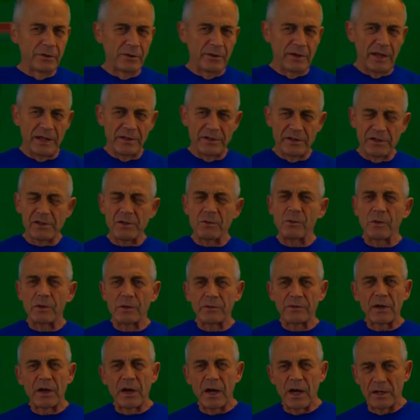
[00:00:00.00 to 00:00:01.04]
do that. Just a
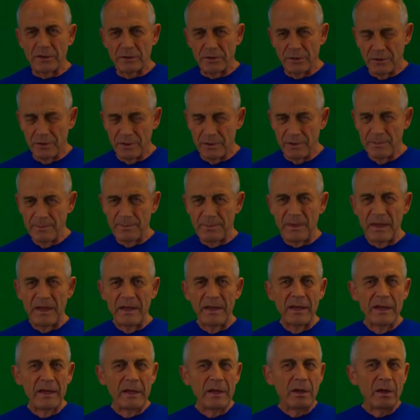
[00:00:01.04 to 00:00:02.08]
word of caution.
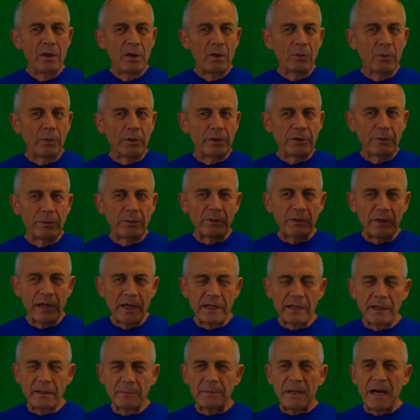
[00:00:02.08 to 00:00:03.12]
When you
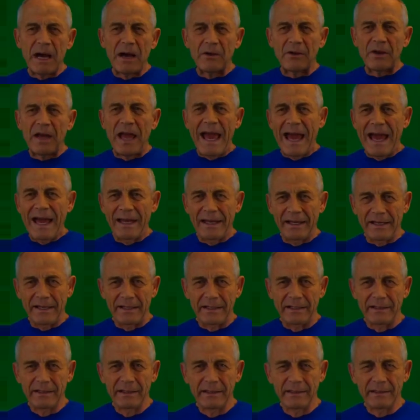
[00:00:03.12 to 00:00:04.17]
think about
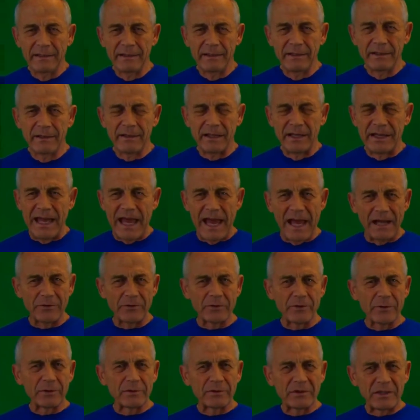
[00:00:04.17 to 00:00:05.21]
adding, the
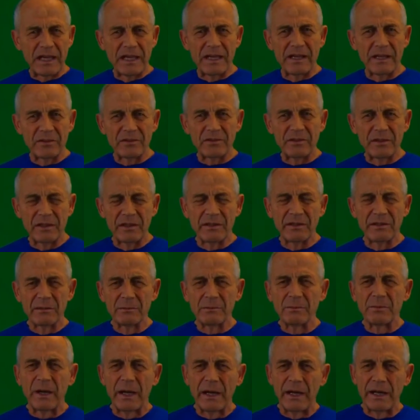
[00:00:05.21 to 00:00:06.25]
natural tendency of the
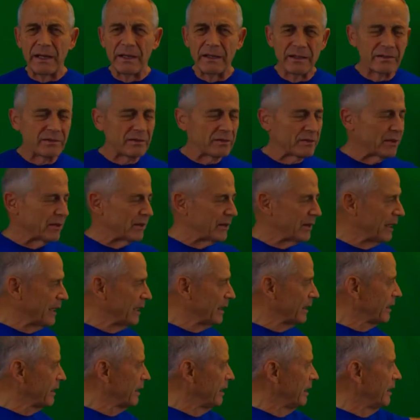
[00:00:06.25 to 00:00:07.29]
brain is to
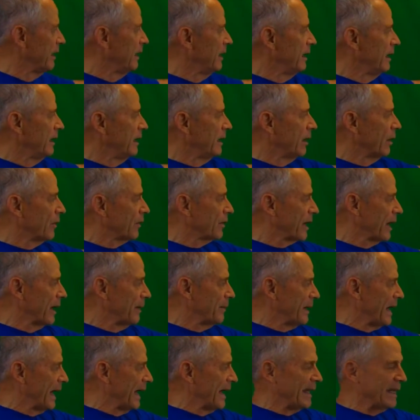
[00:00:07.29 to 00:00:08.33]
think, okay,
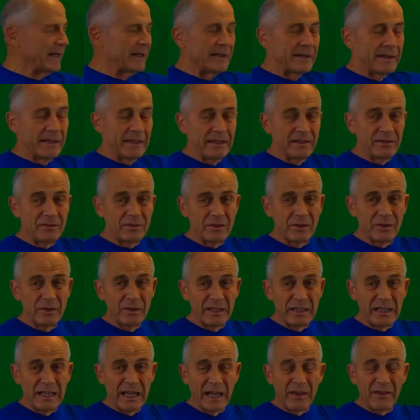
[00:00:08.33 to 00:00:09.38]
I'm adding these two
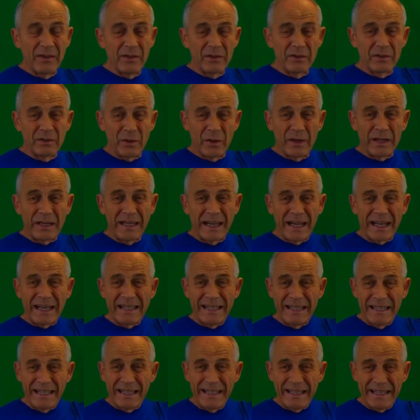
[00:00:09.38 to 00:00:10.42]
together, so I got
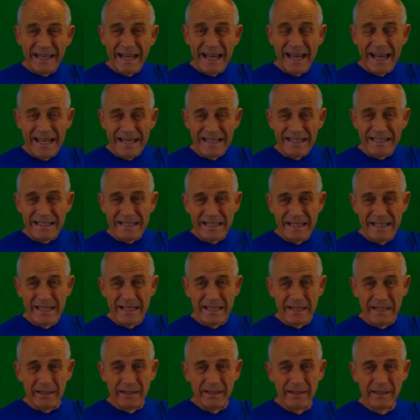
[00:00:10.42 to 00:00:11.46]
to get
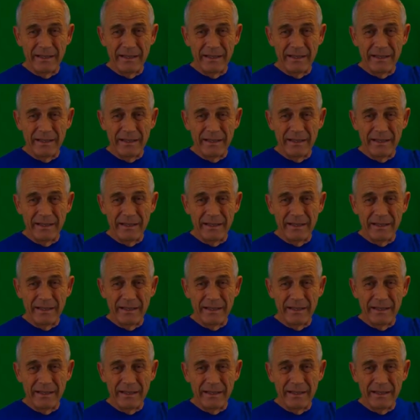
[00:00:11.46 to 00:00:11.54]
18.